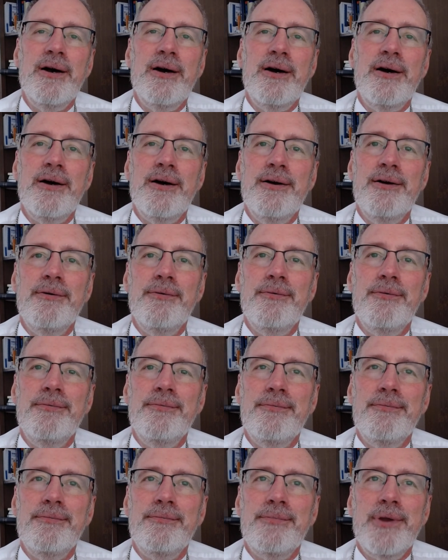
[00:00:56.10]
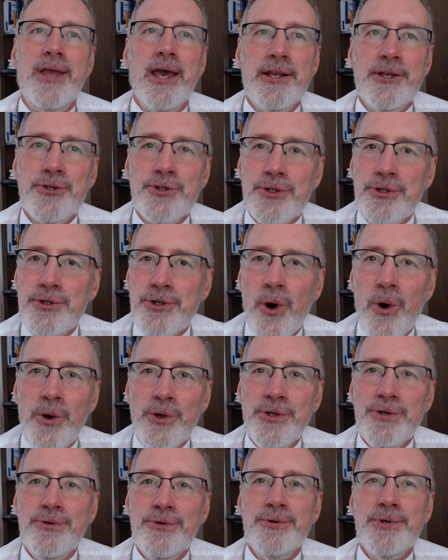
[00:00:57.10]
Uh, getting to know
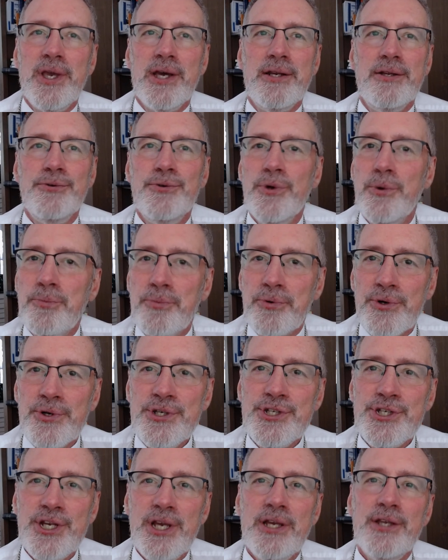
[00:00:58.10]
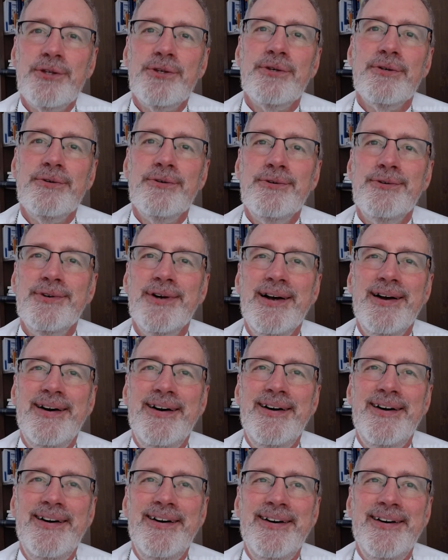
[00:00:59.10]
you, getting to appreciate you.
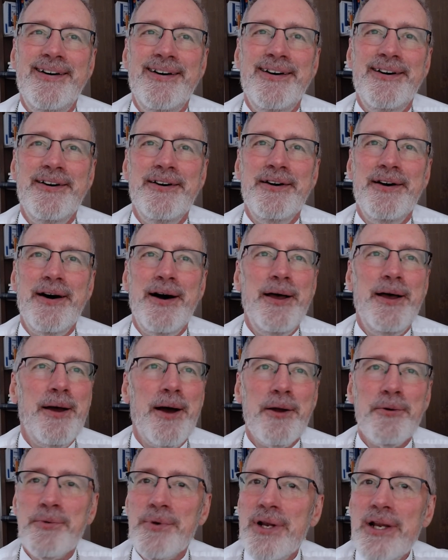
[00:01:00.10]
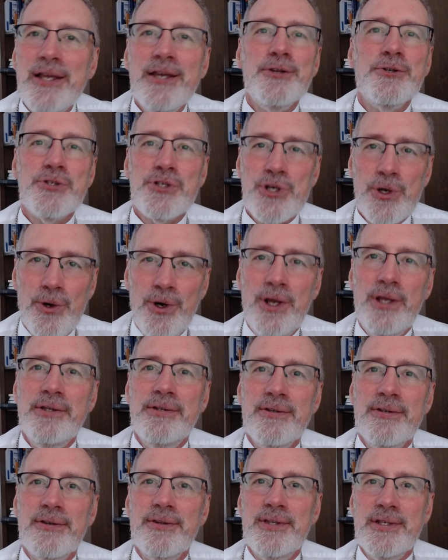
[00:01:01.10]
Uh, I, I, really
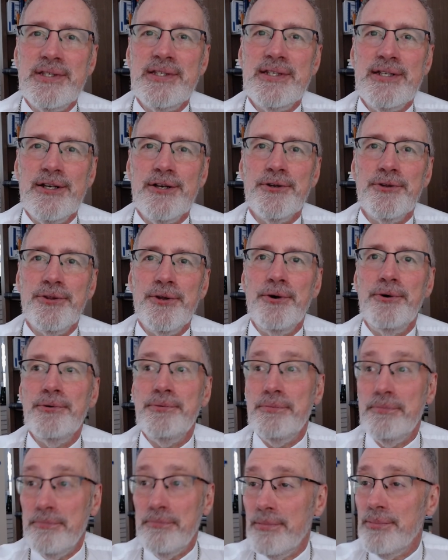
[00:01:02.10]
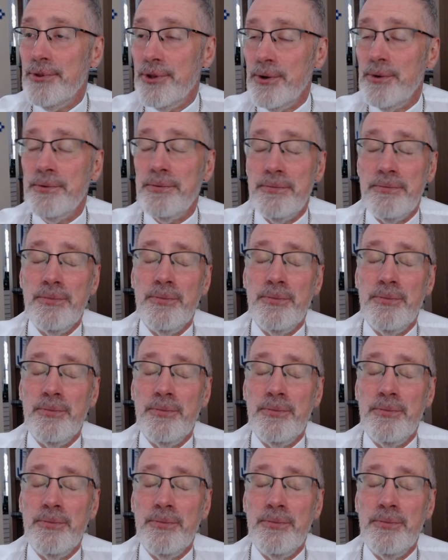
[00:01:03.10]
enjoyed this year, though though it